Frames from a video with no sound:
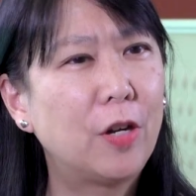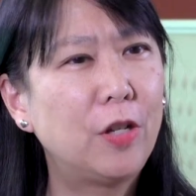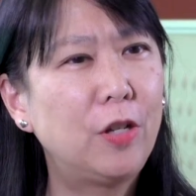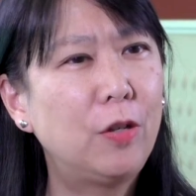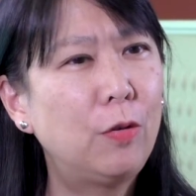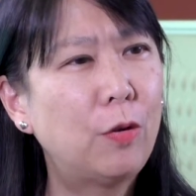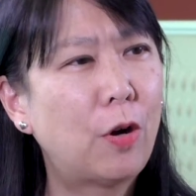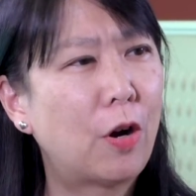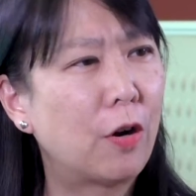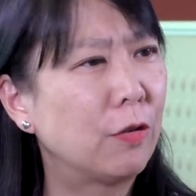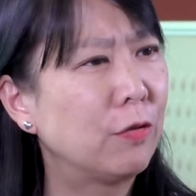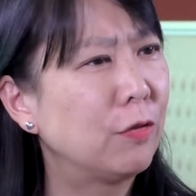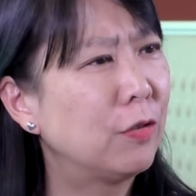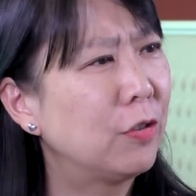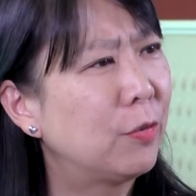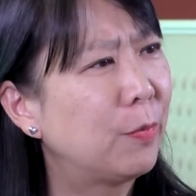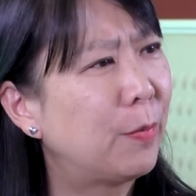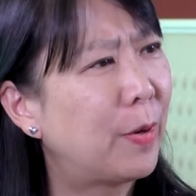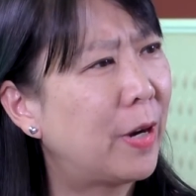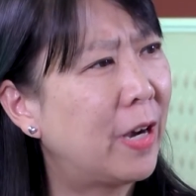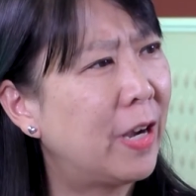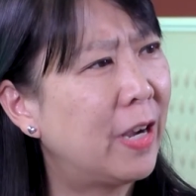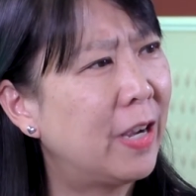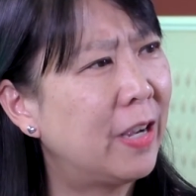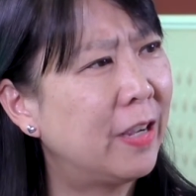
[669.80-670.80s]
you heartened
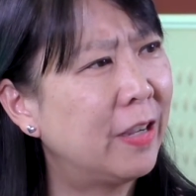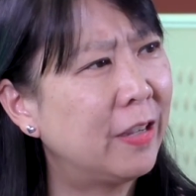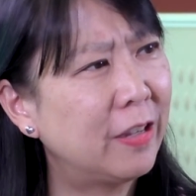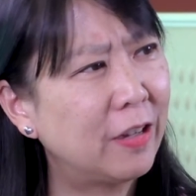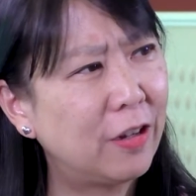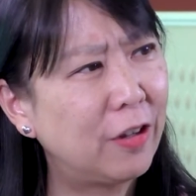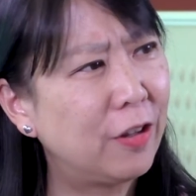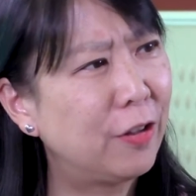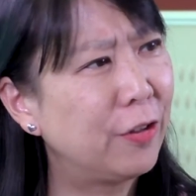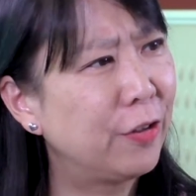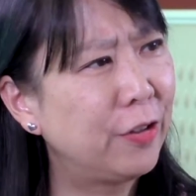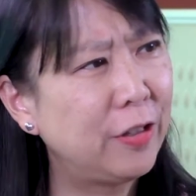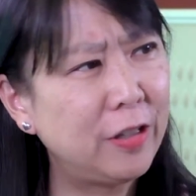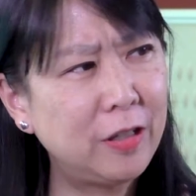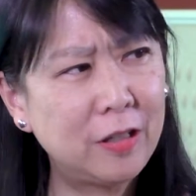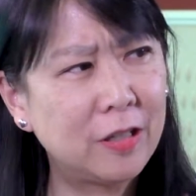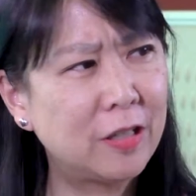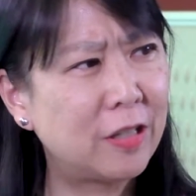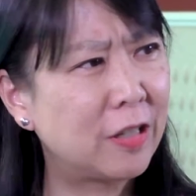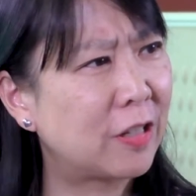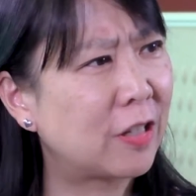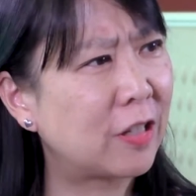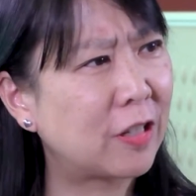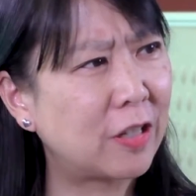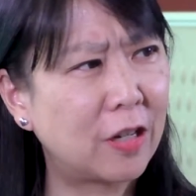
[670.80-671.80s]
by all these
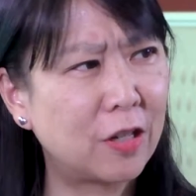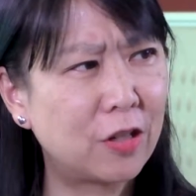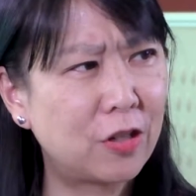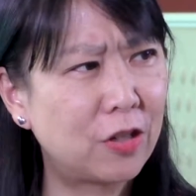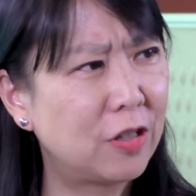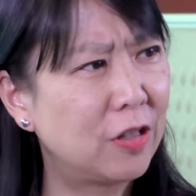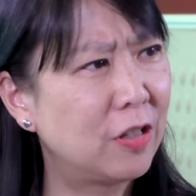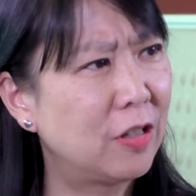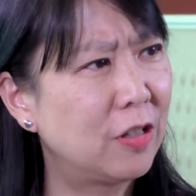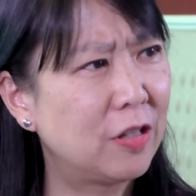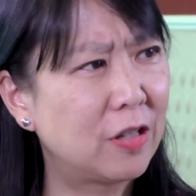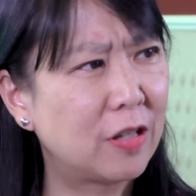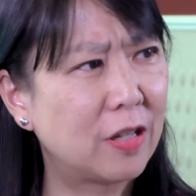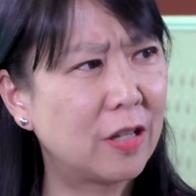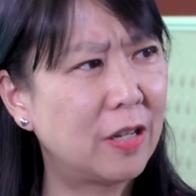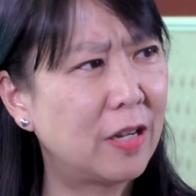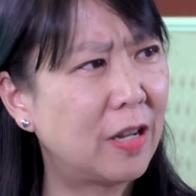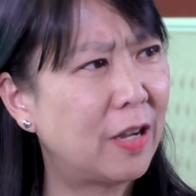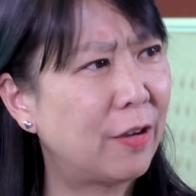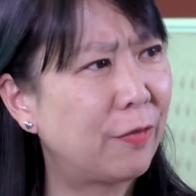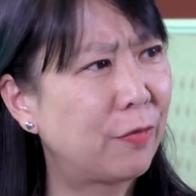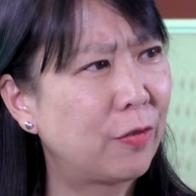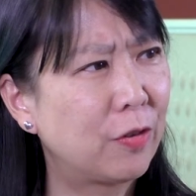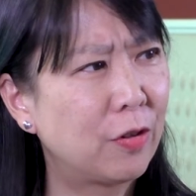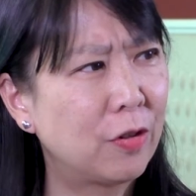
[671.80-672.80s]
discussions and
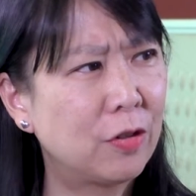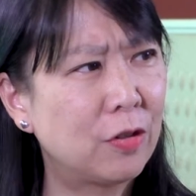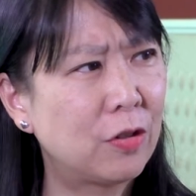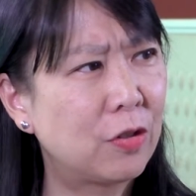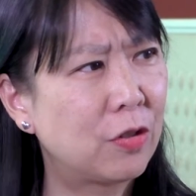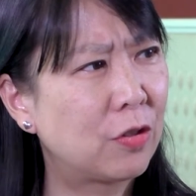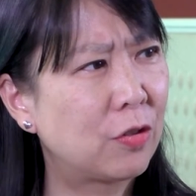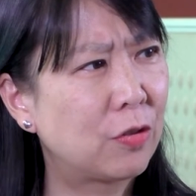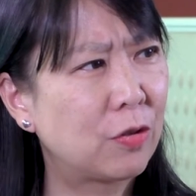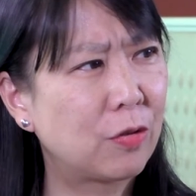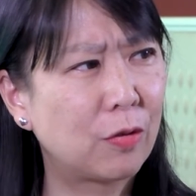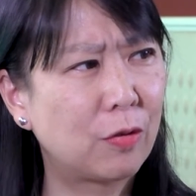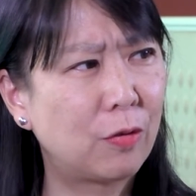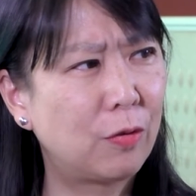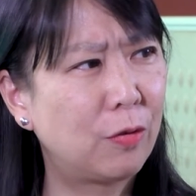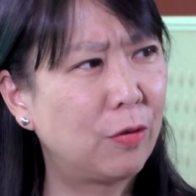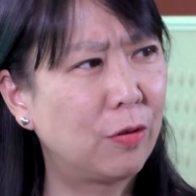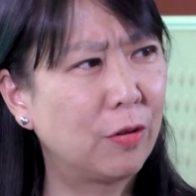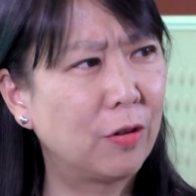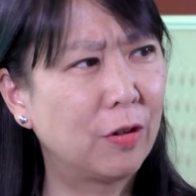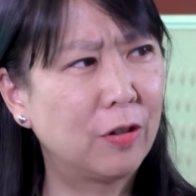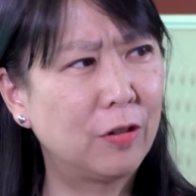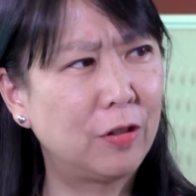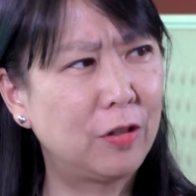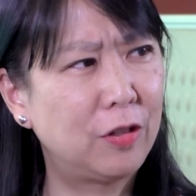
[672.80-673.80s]
efforts,
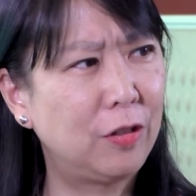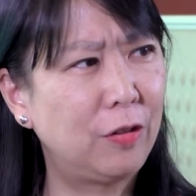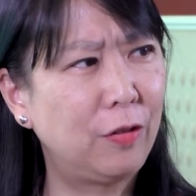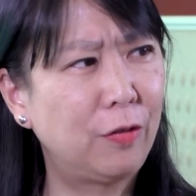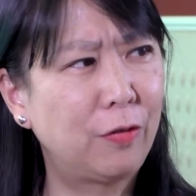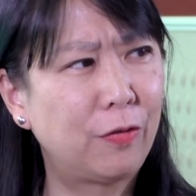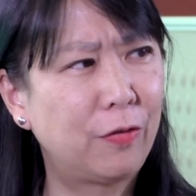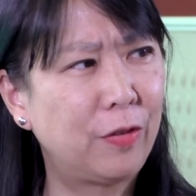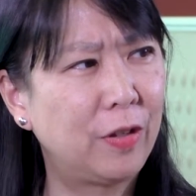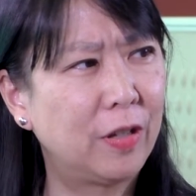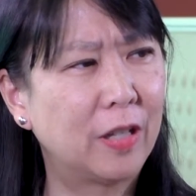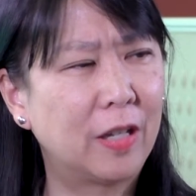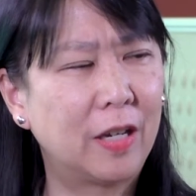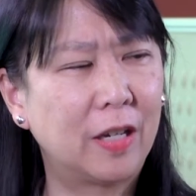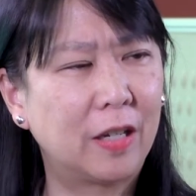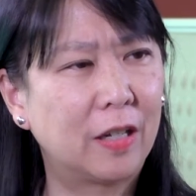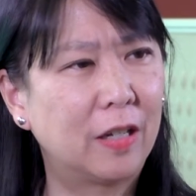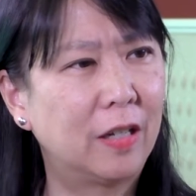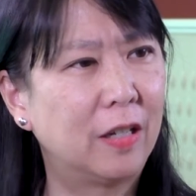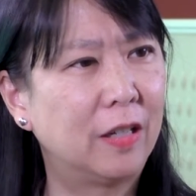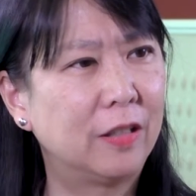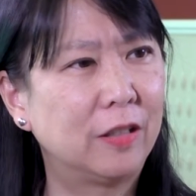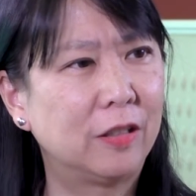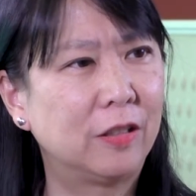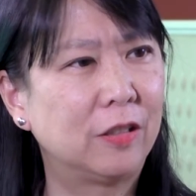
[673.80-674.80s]
or do you feel like,
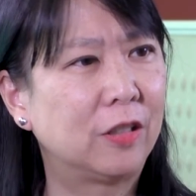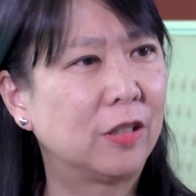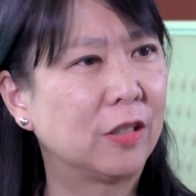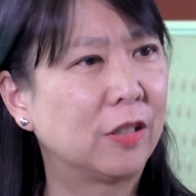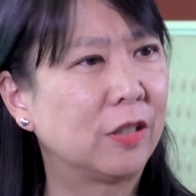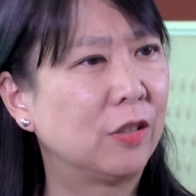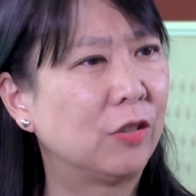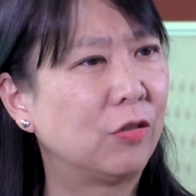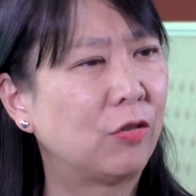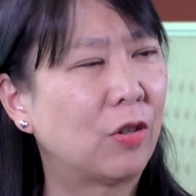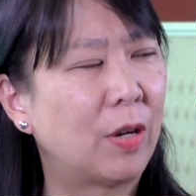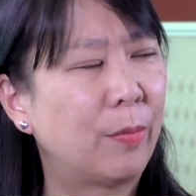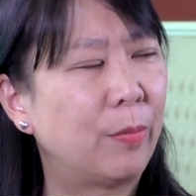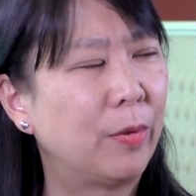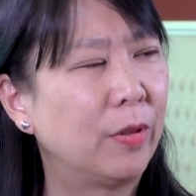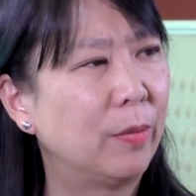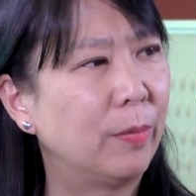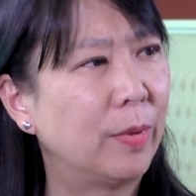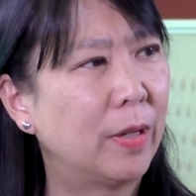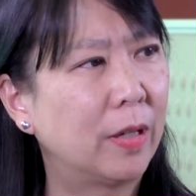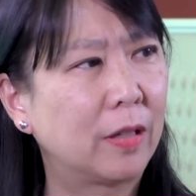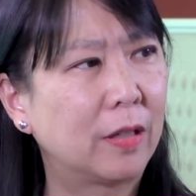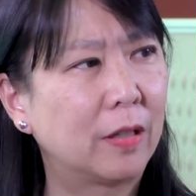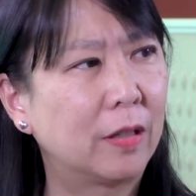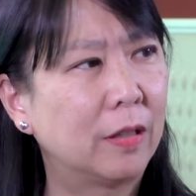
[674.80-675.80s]
this is just a drop in the
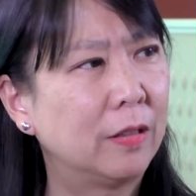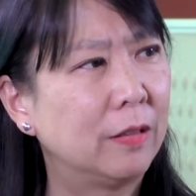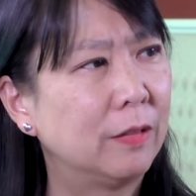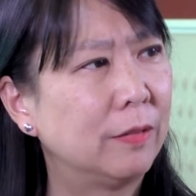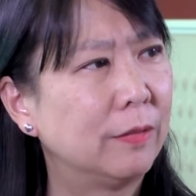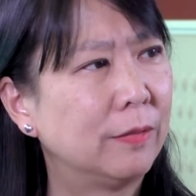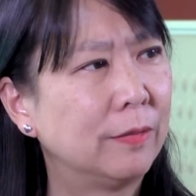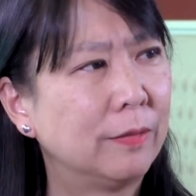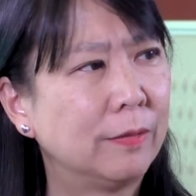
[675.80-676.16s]
bucket?